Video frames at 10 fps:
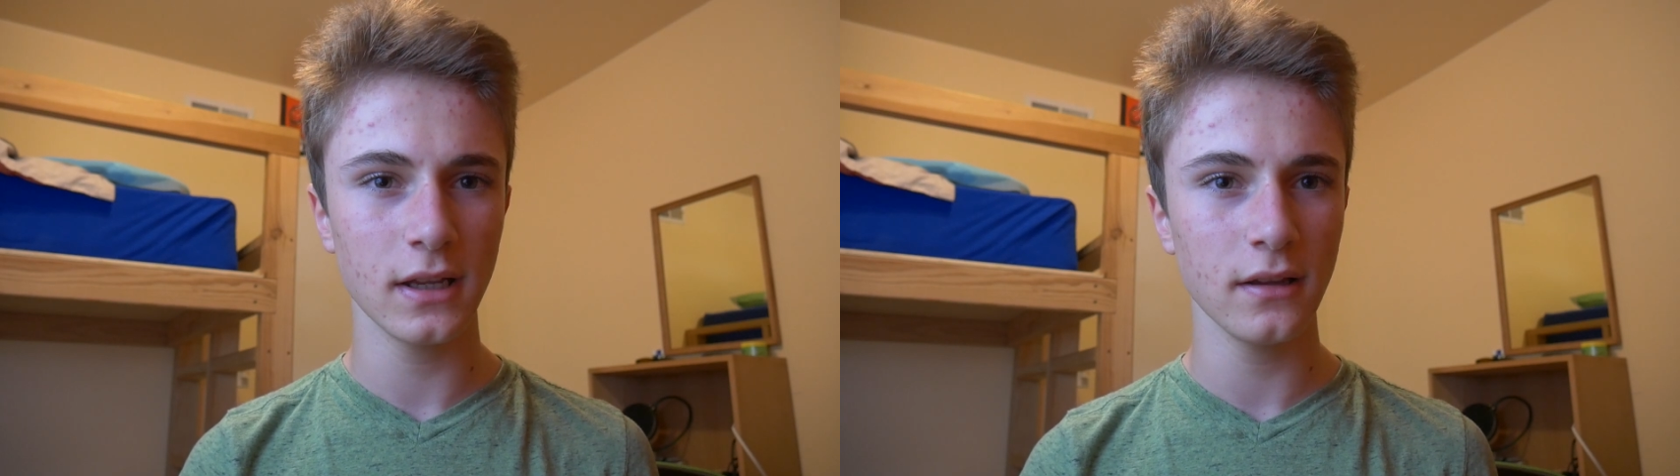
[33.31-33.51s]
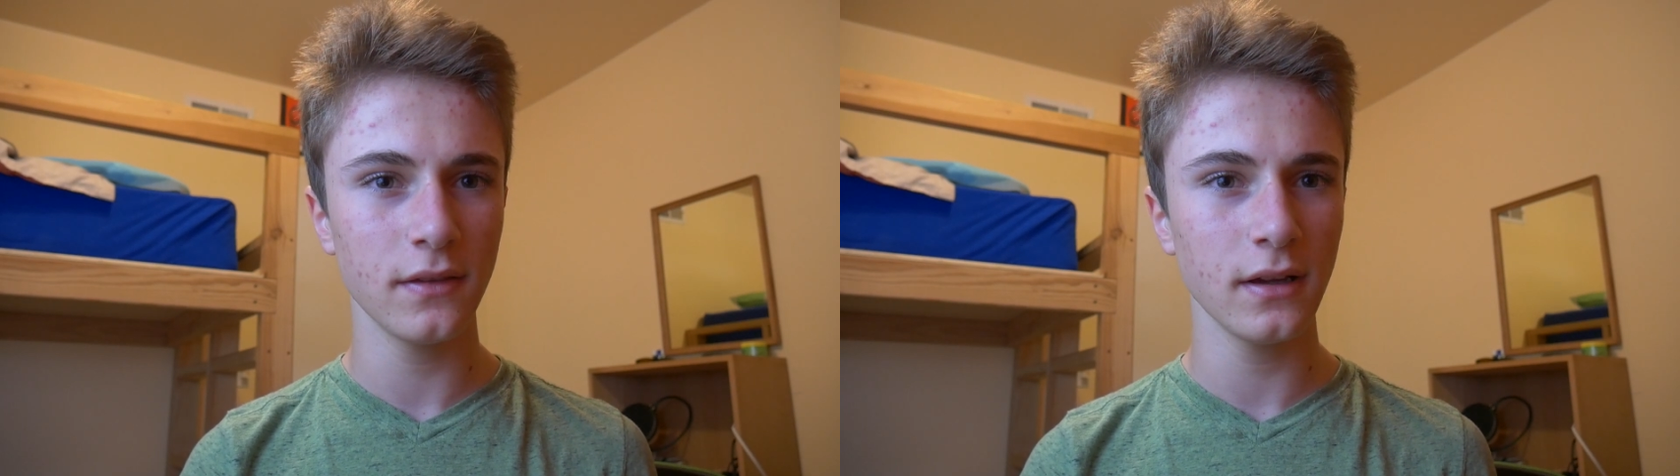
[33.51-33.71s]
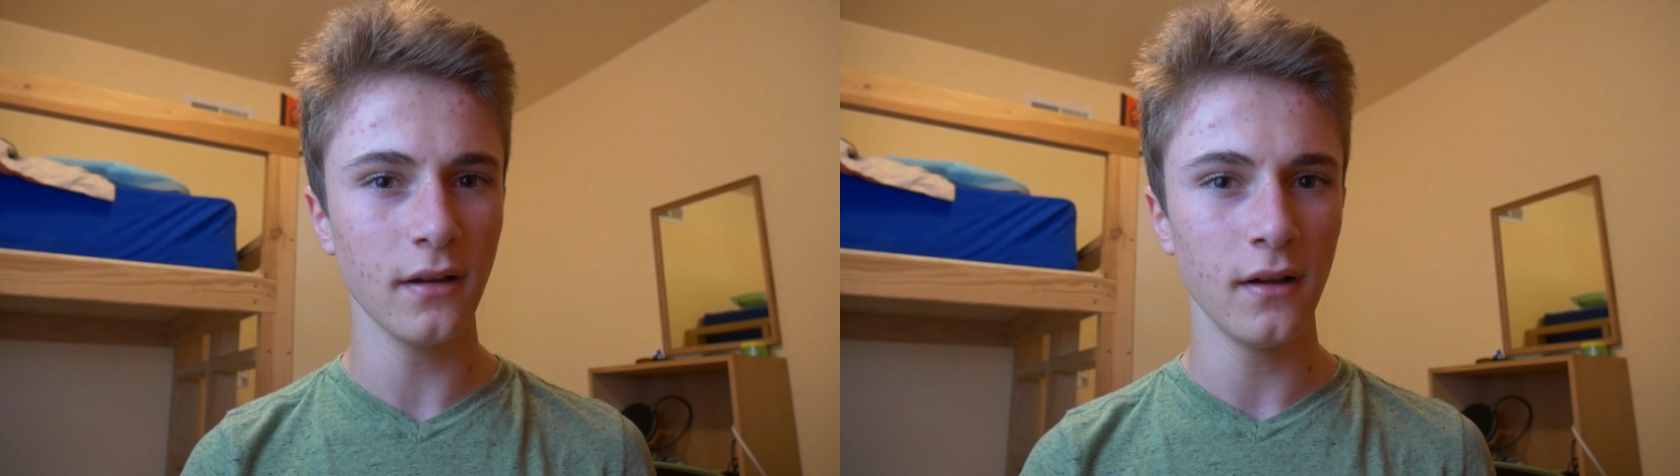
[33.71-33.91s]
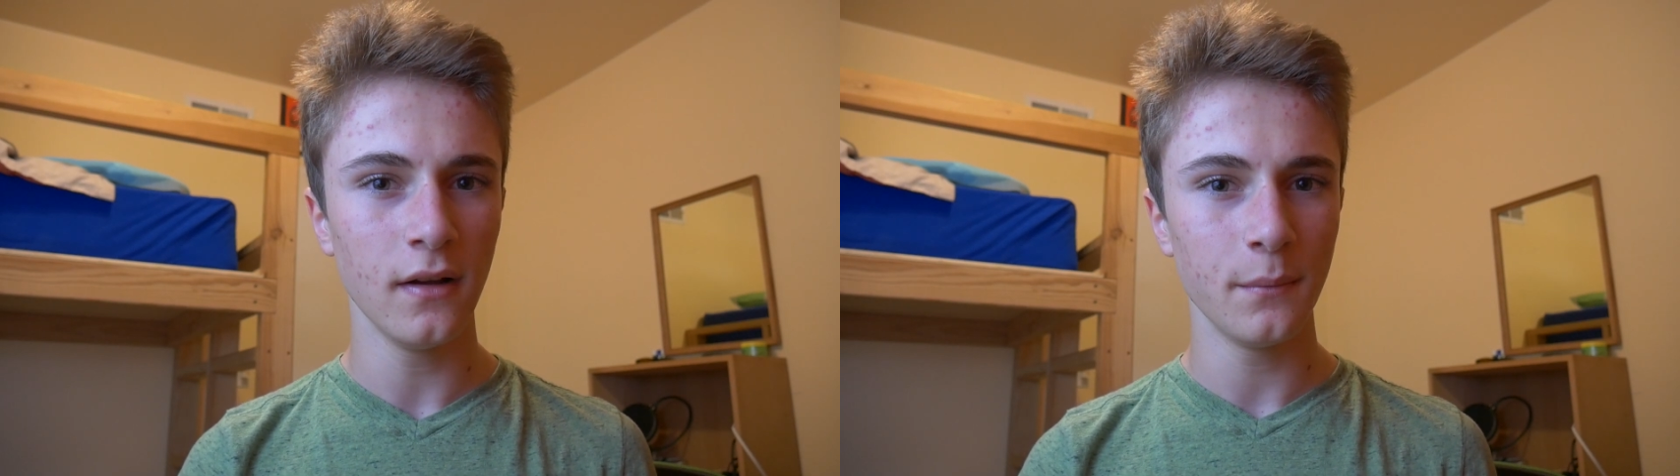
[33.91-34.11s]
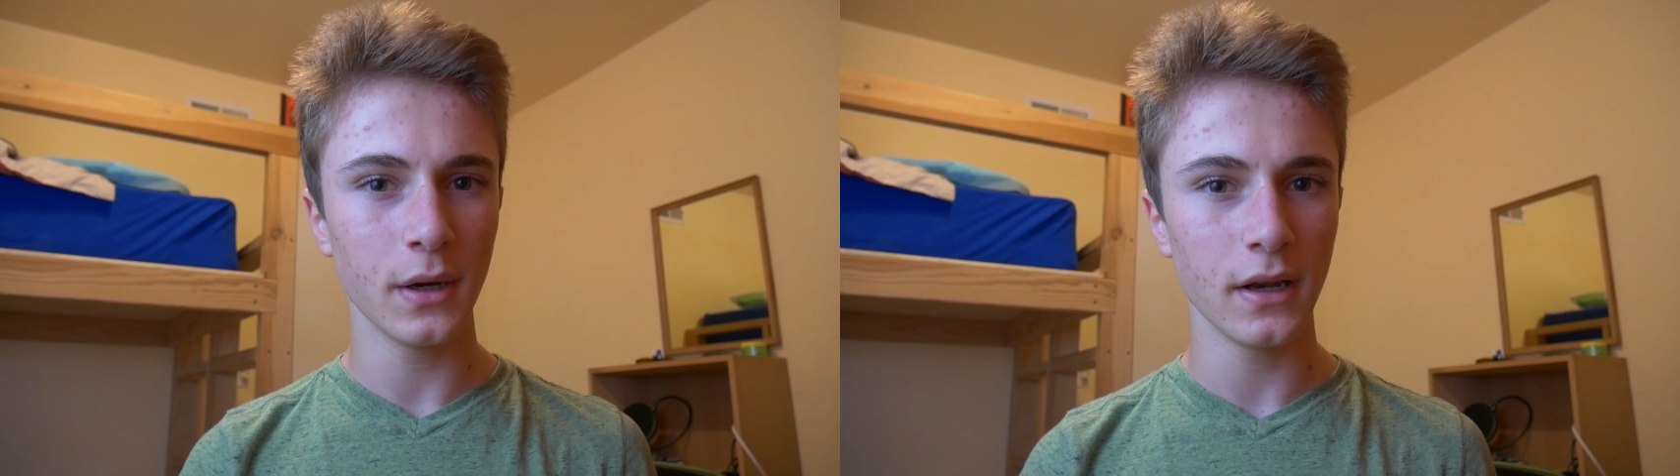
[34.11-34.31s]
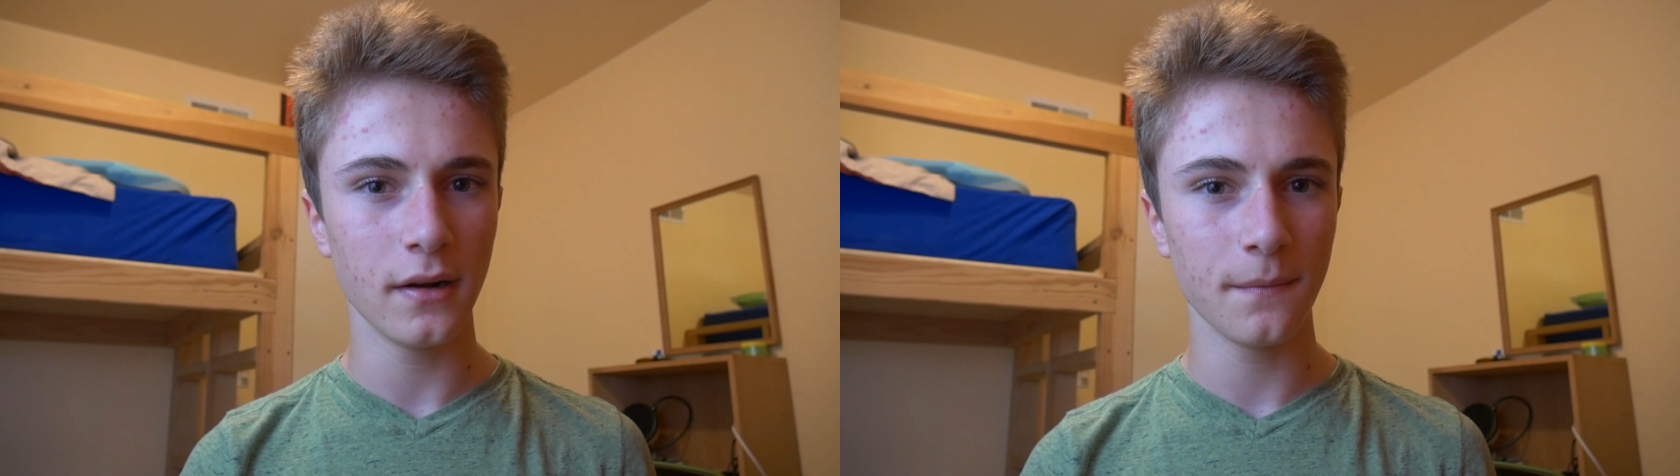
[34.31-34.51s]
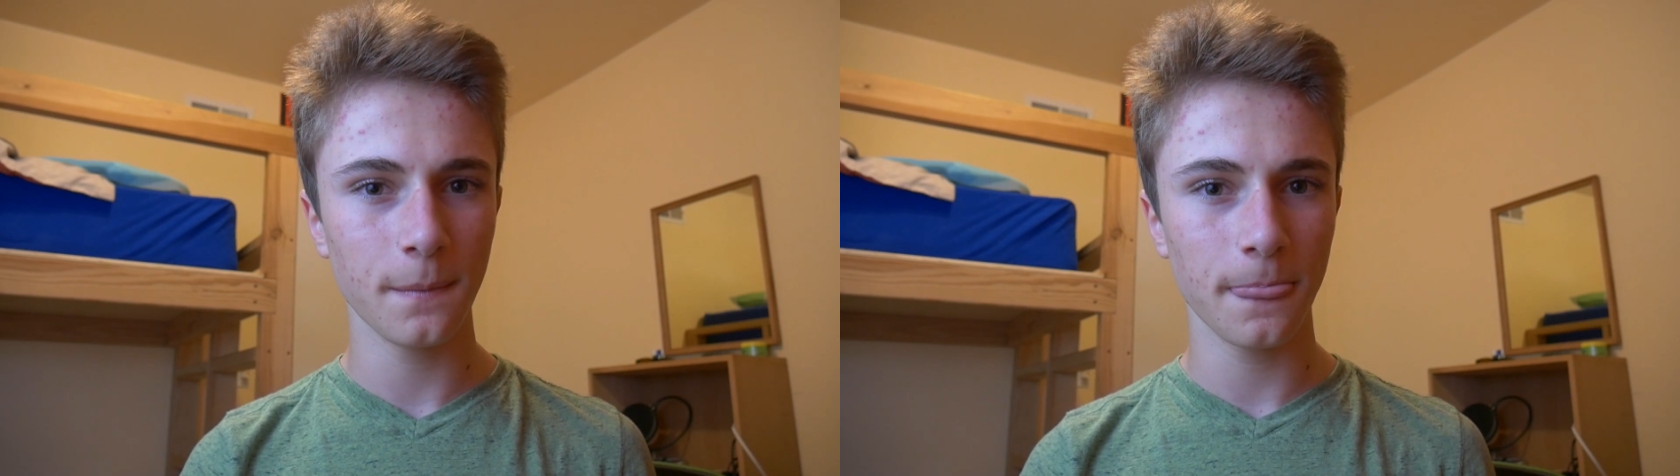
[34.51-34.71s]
anything, but